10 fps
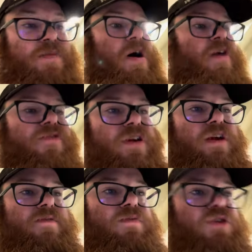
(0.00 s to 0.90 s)
I'm offering to
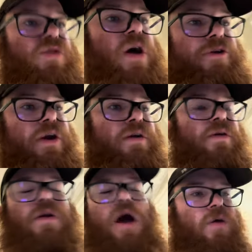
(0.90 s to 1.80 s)
give him 200.
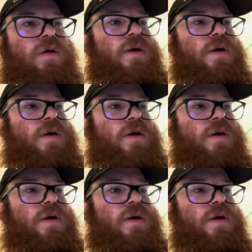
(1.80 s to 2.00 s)
No,